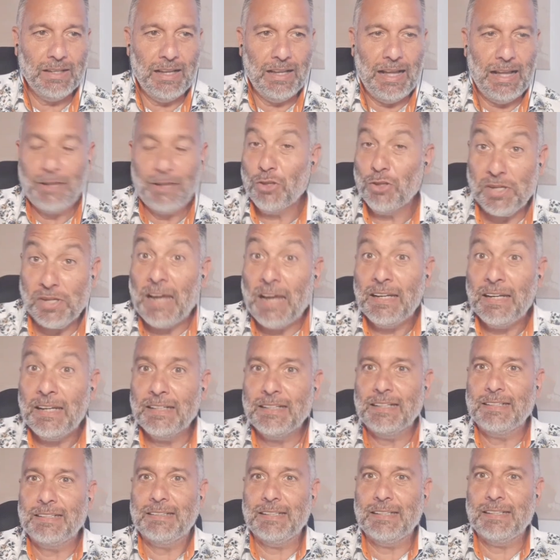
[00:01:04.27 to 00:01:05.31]
decided
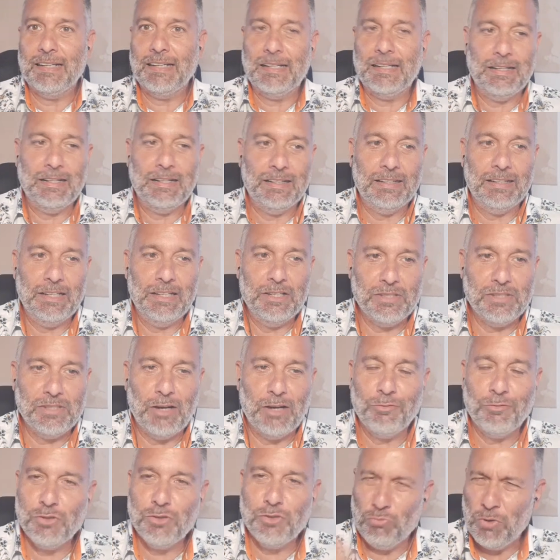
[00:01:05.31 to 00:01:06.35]
that instead
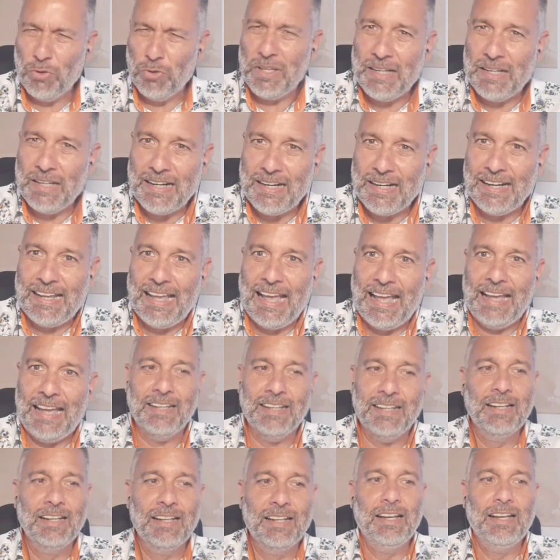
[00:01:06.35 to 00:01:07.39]
of reading it
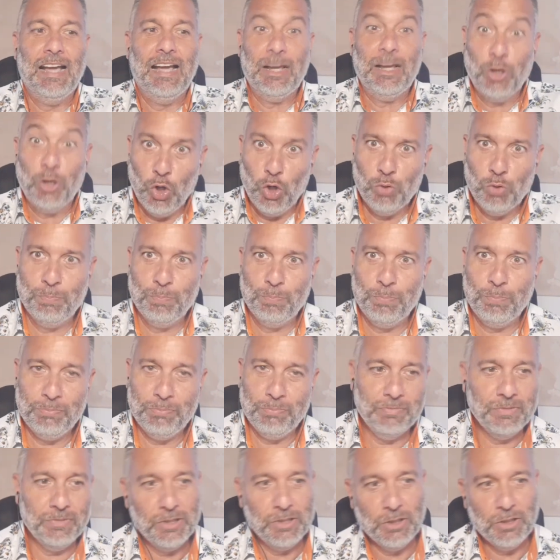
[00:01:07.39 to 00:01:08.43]
again and
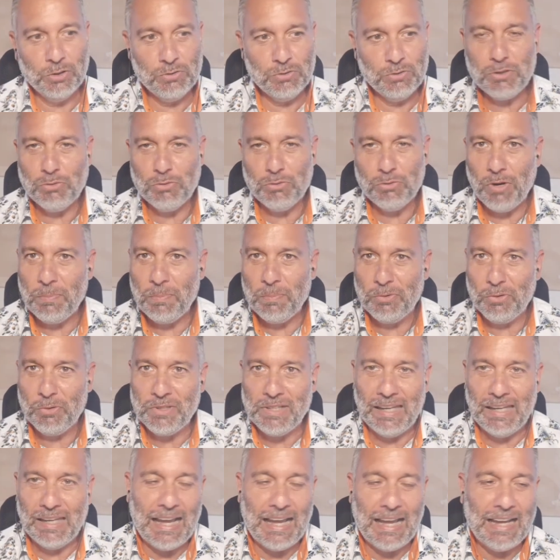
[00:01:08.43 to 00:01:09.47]
try to read between
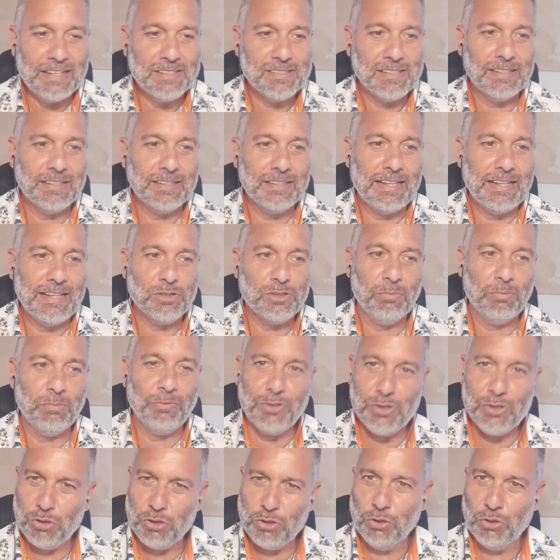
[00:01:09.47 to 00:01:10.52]
the lines and get some of
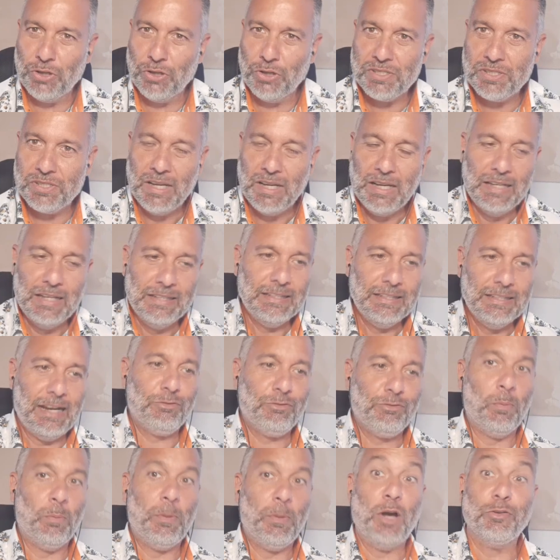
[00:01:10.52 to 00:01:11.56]
the stories that
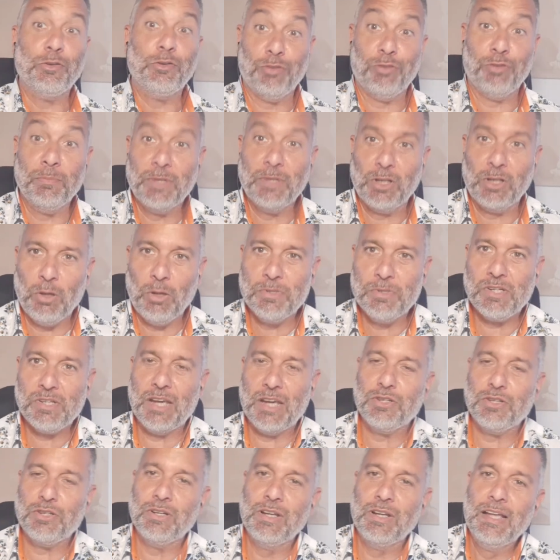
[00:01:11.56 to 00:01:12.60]
have come out from the
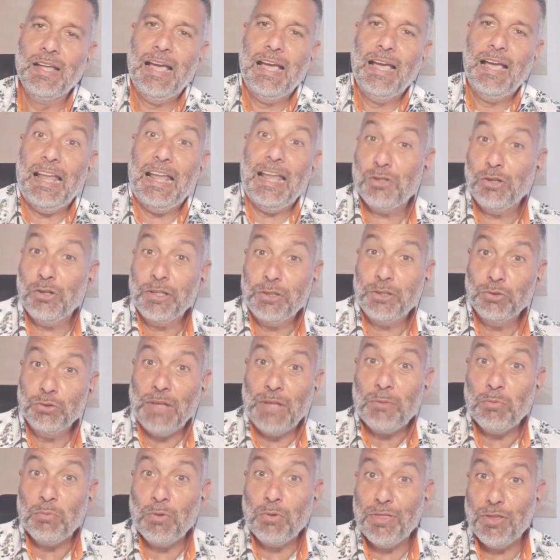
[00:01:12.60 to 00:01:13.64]
conversation, I'll actually do
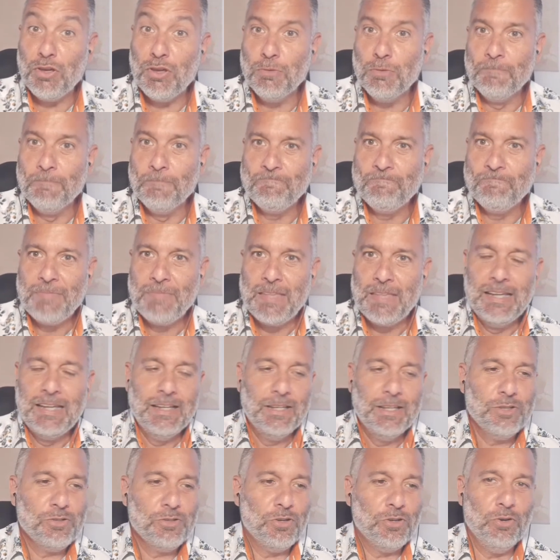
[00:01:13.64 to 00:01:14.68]
that with you.
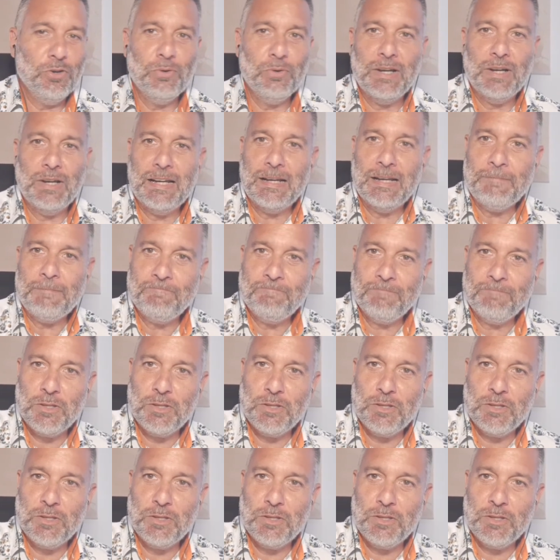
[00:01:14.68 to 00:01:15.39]
So,